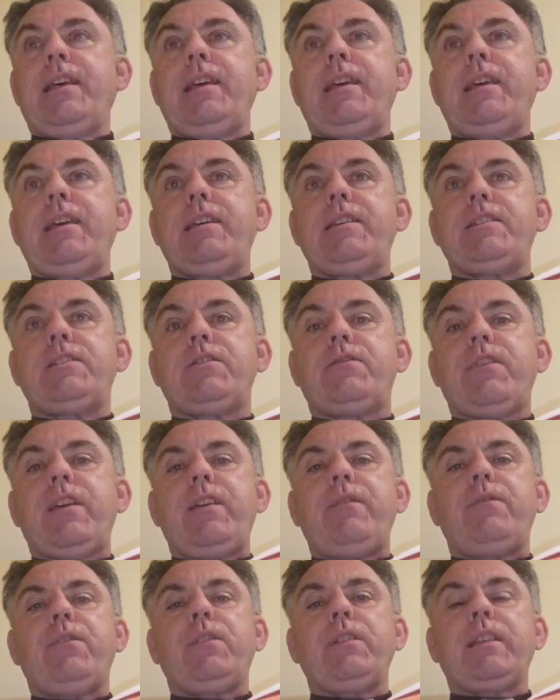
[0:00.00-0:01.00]
his
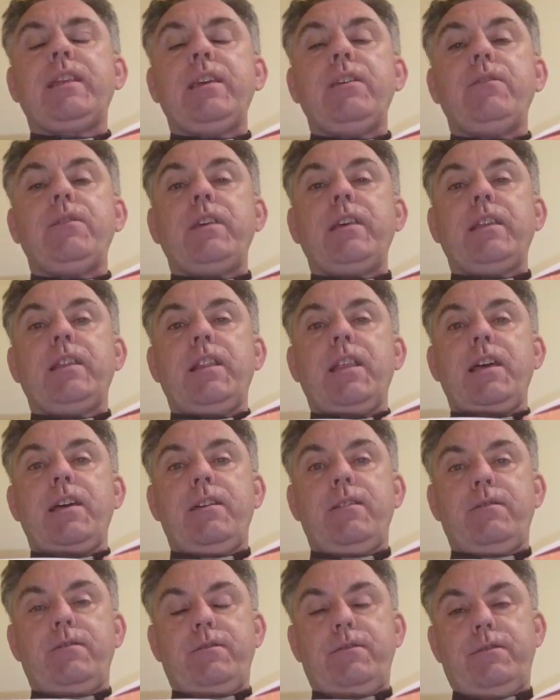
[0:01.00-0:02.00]
faithful giving
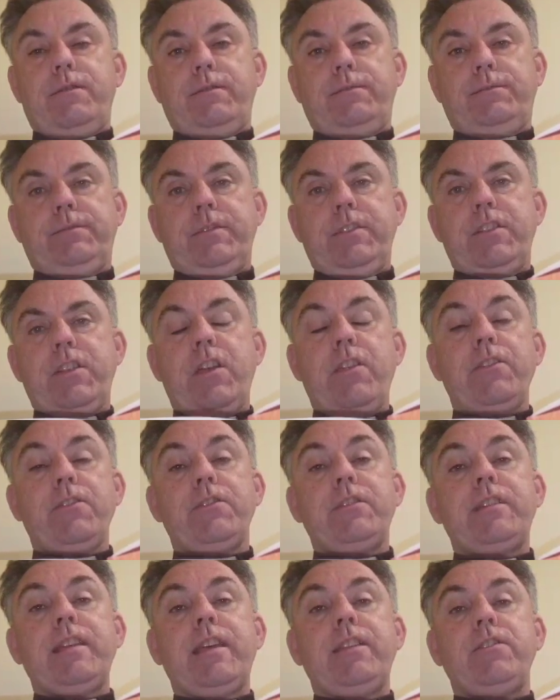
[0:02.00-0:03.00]
love, his
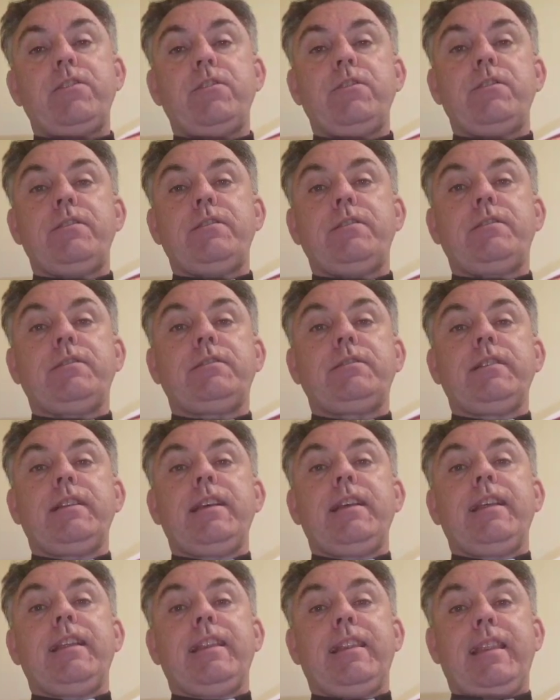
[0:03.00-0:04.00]
other-centered
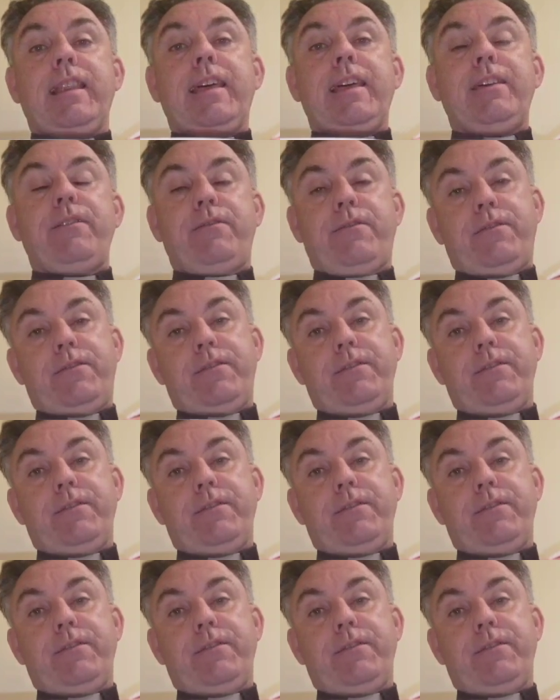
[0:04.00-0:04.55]
life.